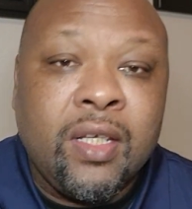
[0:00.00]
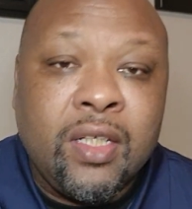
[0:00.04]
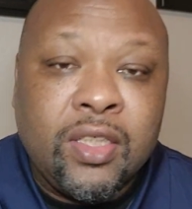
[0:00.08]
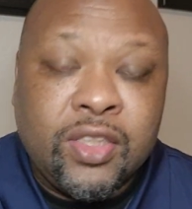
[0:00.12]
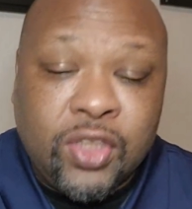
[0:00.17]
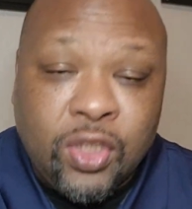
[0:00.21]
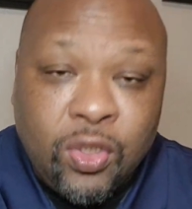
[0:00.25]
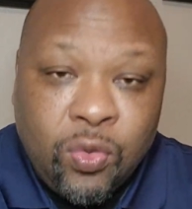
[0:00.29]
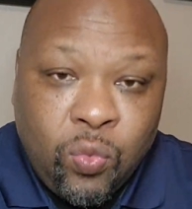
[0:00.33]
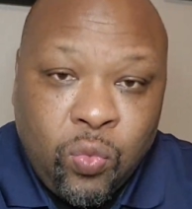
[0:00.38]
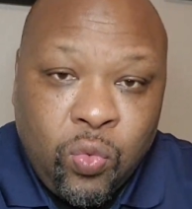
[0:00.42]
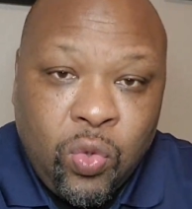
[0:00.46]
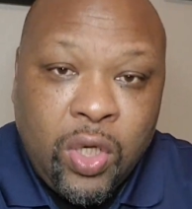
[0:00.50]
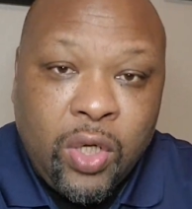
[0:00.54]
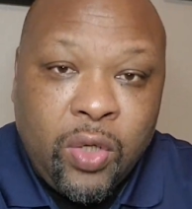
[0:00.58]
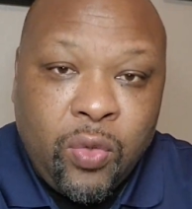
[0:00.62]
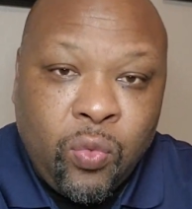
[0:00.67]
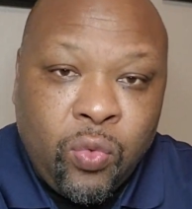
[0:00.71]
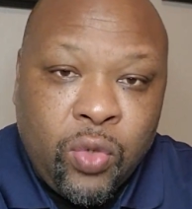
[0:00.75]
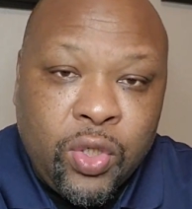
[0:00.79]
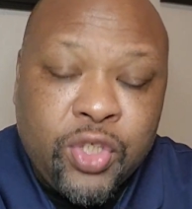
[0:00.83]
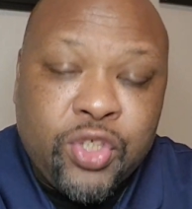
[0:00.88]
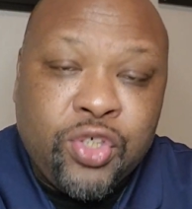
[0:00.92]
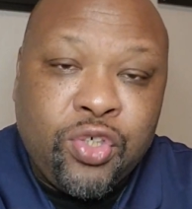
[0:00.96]
to what
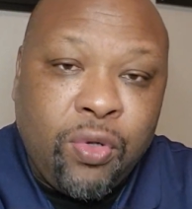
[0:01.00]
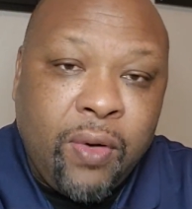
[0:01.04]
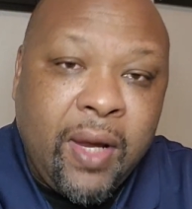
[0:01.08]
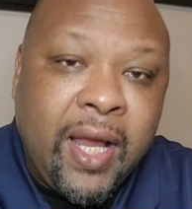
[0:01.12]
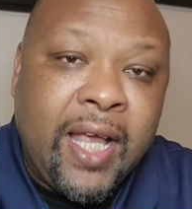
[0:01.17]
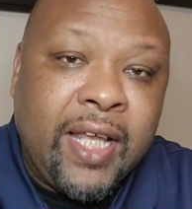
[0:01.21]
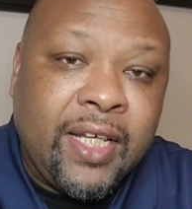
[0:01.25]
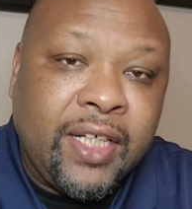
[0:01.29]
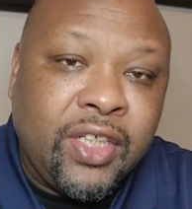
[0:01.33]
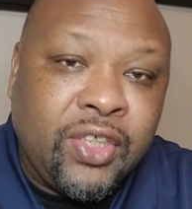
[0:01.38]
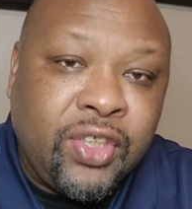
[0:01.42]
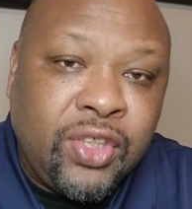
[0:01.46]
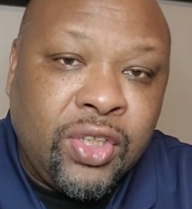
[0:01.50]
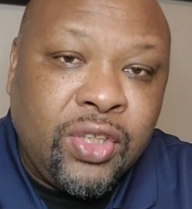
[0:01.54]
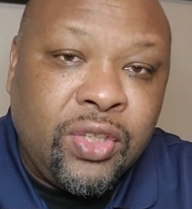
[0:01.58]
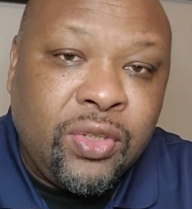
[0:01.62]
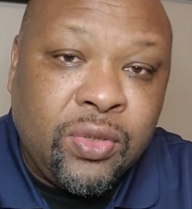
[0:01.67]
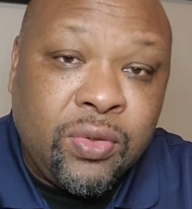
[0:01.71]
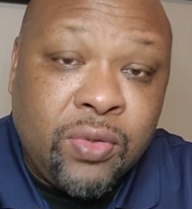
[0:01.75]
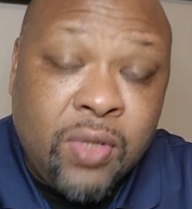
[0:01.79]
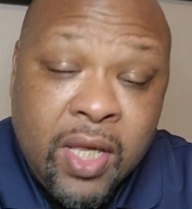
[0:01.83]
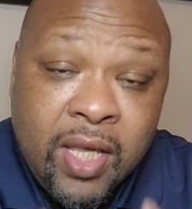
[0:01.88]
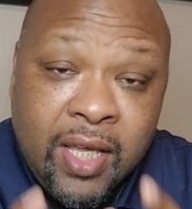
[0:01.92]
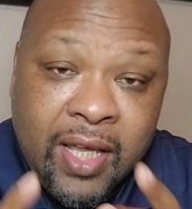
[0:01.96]
we're trying to
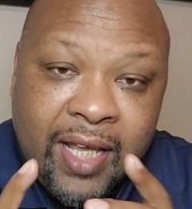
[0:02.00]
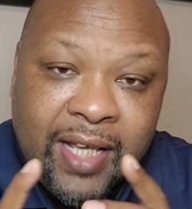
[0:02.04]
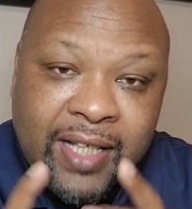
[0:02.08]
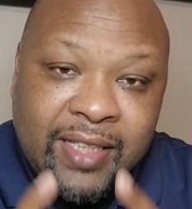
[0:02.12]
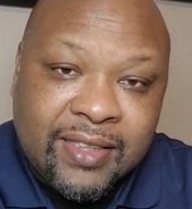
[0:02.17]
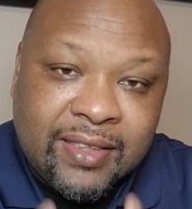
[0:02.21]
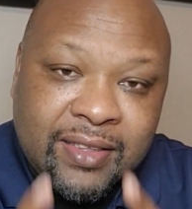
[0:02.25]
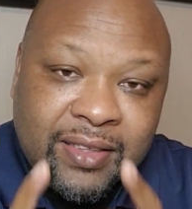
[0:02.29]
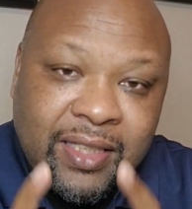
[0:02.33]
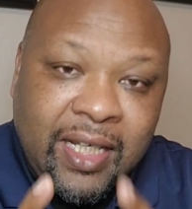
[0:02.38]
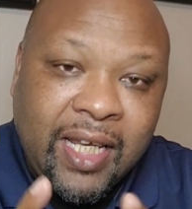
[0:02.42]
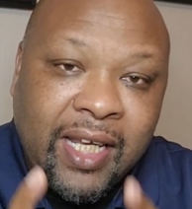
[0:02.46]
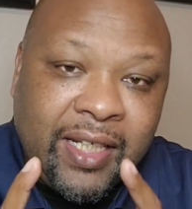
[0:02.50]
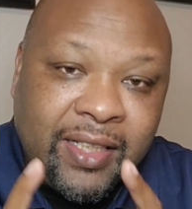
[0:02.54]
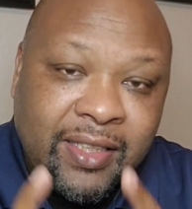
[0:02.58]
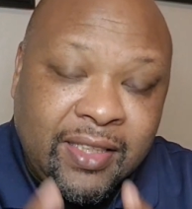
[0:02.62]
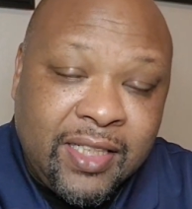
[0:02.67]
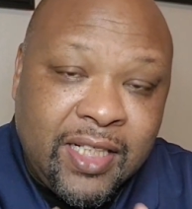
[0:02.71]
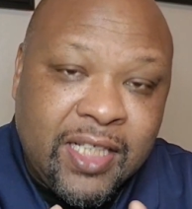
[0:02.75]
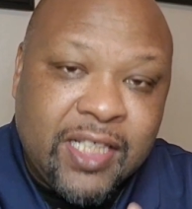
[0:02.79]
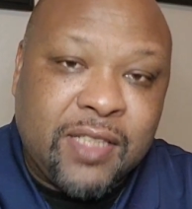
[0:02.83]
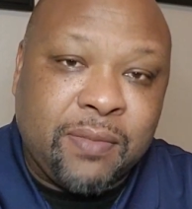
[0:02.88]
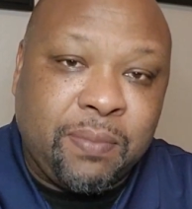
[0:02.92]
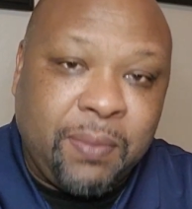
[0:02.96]
do and stay
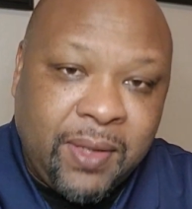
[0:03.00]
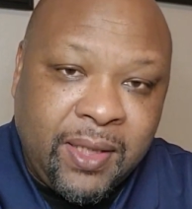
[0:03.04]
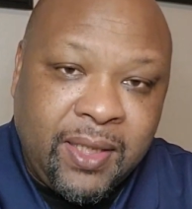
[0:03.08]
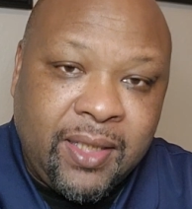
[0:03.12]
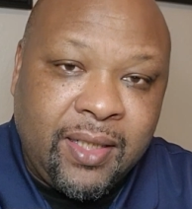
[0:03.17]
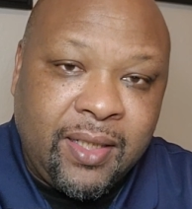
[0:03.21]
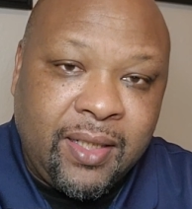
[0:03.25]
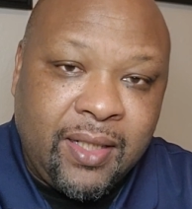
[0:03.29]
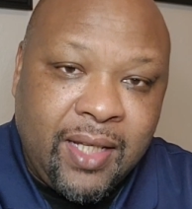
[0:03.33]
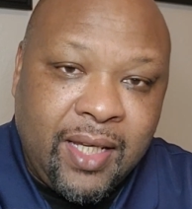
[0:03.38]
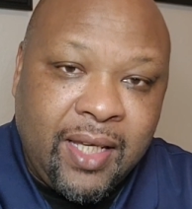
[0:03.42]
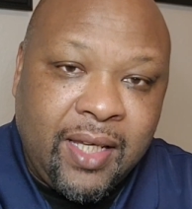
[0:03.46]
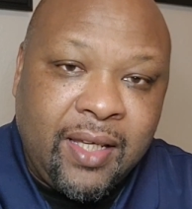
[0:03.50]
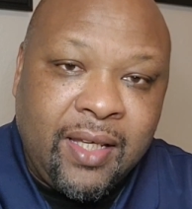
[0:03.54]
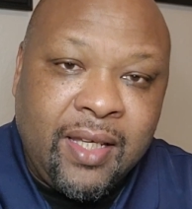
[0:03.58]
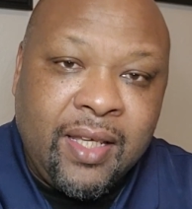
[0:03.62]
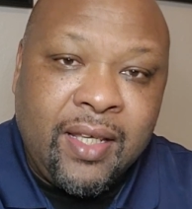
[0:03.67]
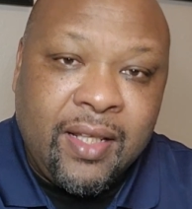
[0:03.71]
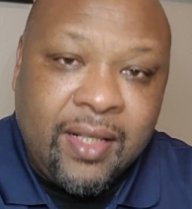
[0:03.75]
disciplined in that.